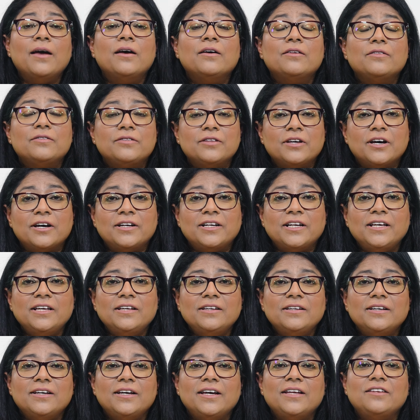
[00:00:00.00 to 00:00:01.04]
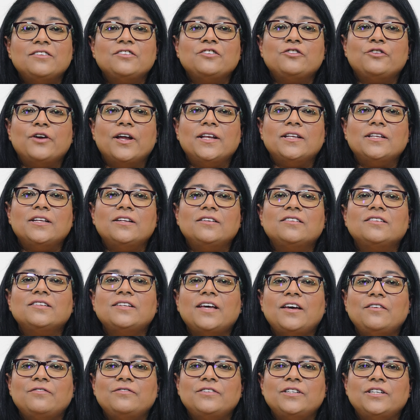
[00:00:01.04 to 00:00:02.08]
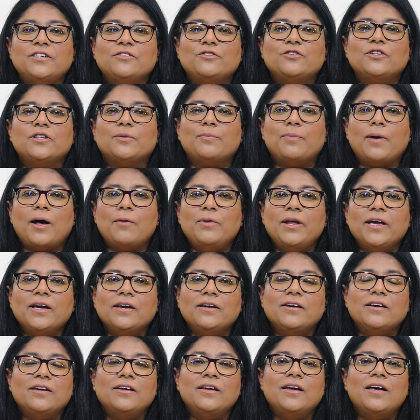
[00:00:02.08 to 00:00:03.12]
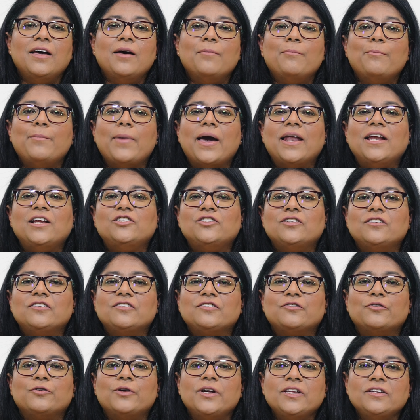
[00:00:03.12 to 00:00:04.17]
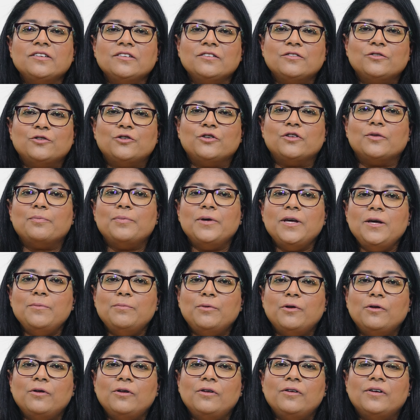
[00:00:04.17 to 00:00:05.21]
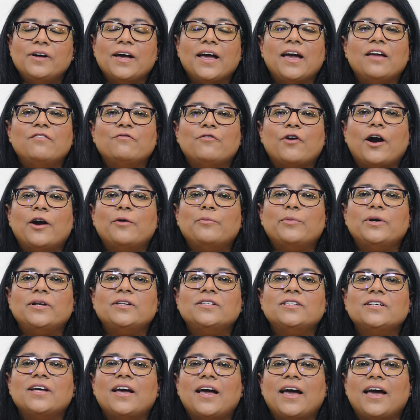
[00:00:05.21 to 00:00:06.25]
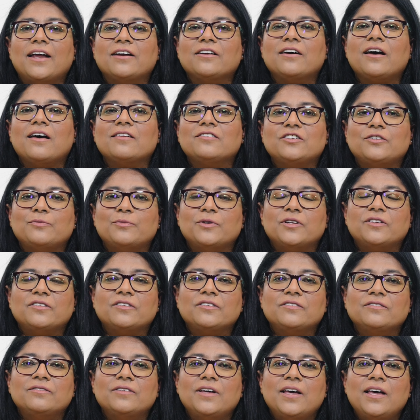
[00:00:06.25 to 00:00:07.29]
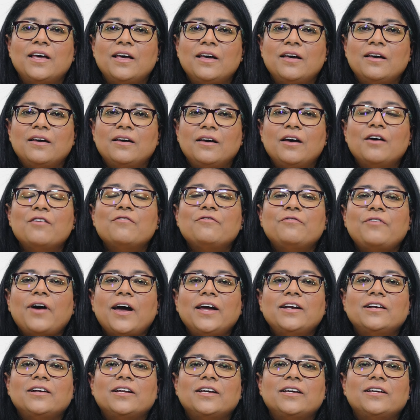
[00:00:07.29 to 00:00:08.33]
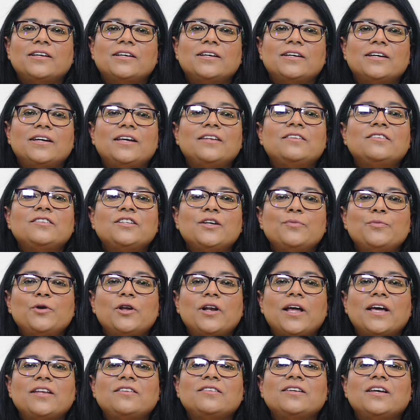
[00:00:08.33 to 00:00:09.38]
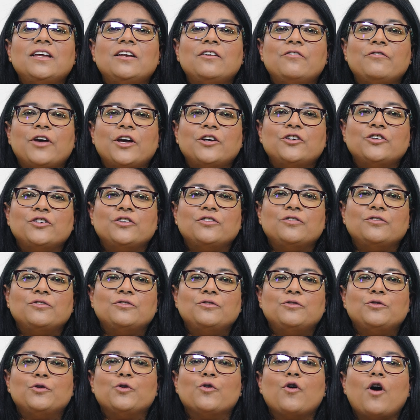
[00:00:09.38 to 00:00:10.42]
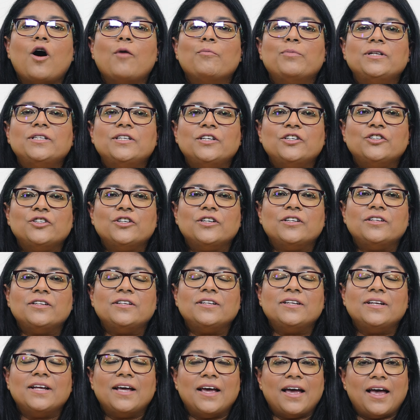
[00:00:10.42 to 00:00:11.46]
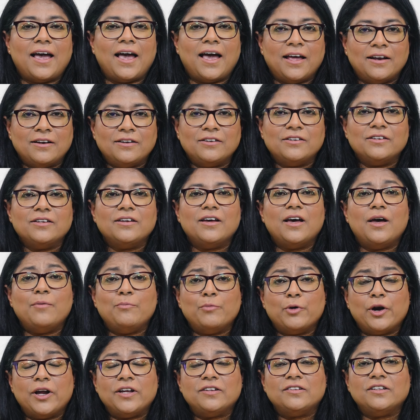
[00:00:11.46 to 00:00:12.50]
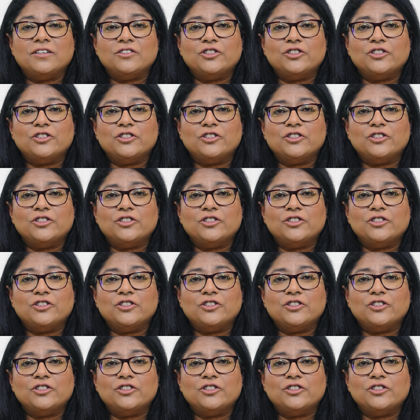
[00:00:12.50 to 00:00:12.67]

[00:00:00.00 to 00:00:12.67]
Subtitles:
Thirdly, it strengthens safety to the public, manages risk to the people, environment, and customers. Finally, it stimulates innovation through competition and embracing